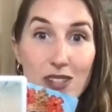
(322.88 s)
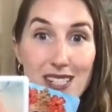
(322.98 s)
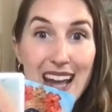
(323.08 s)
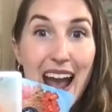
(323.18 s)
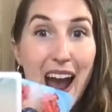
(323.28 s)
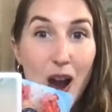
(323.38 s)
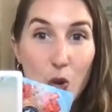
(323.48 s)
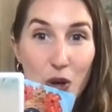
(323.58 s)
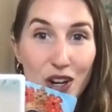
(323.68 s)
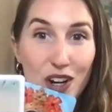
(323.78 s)
the
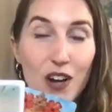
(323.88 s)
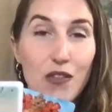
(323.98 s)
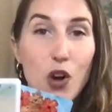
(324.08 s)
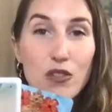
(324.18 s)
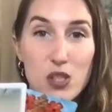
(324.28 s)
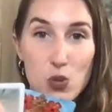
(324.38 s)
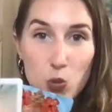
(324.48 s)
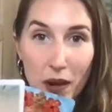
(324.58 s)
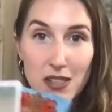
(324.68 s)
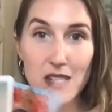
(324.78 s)
tower of all this
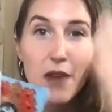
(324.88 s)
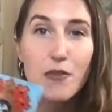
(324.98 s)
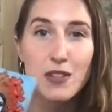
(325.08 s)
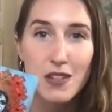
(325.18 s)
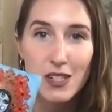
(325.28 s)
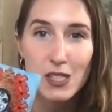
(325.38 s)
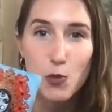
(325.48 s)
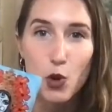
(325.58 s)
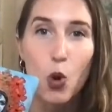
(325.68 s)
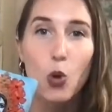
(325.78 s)
weight, everything that it's
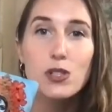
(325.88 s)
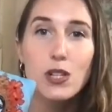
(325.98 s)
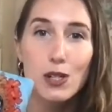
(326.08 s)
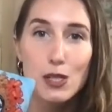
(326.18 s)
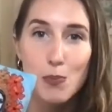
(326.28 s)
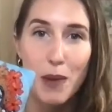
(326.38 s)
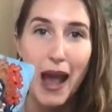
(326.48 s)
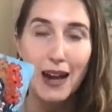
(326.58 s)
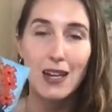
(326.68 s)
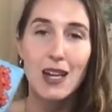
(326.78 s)
been holding on its
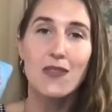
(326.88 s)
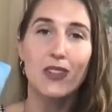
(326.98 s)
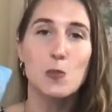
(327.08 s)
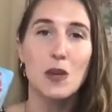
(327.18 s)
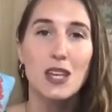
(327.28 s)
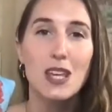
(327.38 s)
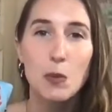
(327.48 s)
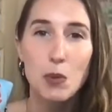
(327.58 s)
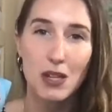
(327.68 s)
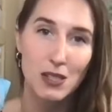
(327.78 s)
back, that's been
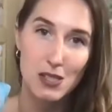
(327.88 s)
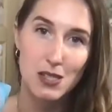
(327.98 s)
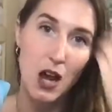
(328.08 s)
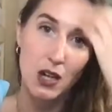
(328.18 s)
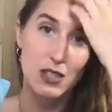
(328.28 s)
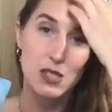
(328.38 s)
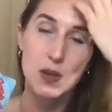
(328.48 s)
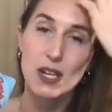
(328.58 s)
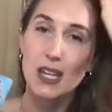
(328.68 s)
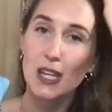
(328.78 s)
keeping it stuck, that's
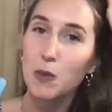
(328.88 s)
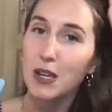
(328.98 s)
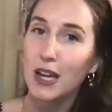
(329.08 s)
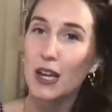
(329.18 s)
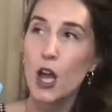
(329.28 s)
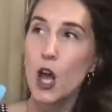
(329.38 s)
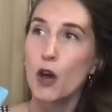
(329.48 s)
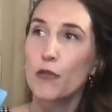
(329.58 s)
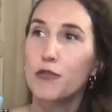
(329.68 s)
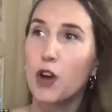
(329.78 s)
been keeping it
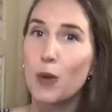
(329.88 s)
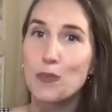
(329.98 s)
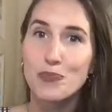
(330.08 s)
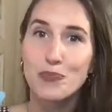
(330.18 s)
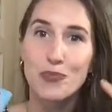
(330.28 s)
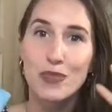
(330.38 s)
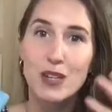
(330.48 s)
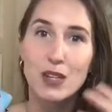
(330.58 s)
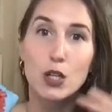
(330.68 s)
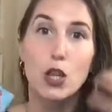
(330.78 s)
from
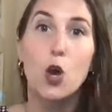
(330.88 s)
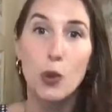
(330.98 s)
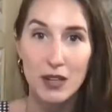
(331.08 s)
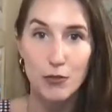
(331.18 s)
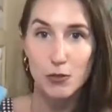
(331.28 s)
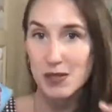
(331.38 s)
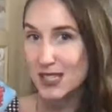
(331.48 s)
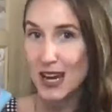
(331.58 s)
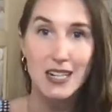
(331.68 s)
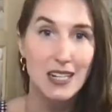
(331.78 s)
glowing, from
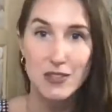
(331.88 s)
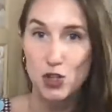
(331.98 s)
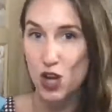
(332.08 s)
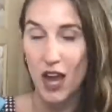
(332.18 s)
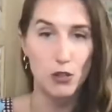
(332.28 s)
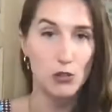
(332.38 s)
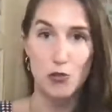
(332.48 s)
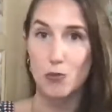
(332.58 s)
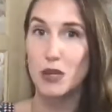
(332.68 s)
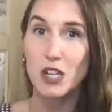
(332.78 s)
standing in the shadows,
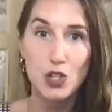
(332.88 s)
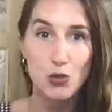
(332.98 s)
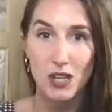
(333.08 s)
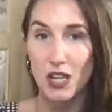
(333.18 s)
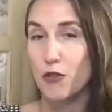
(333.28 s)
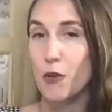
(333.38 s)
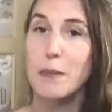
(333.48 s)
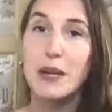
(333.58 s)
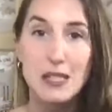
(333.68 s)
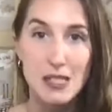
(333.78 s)
from being unique, from
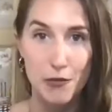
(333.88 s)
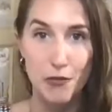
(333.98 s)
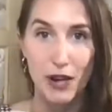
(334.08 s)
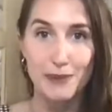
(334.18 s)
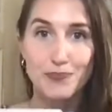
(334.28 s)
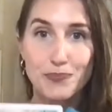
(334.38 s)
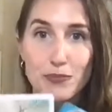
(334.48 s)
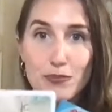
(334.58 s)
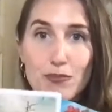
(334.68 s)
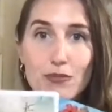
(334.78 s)
being different.
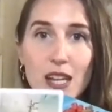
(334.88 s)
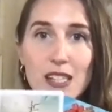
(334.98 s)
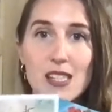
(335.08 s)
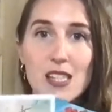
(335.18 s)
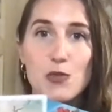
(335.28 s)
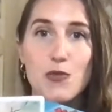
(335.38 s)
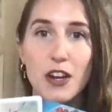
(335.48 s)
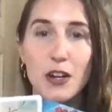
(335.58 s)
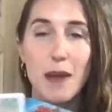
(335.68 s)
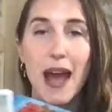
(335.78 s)
It's this
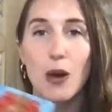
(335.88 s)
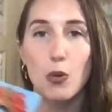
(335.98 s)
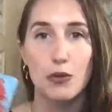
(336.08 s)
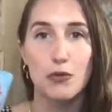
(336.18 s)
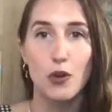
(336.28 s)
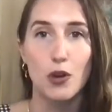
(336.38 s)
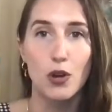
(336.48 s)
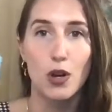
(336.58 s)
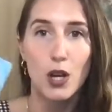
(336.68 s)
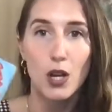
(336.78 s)
very powerful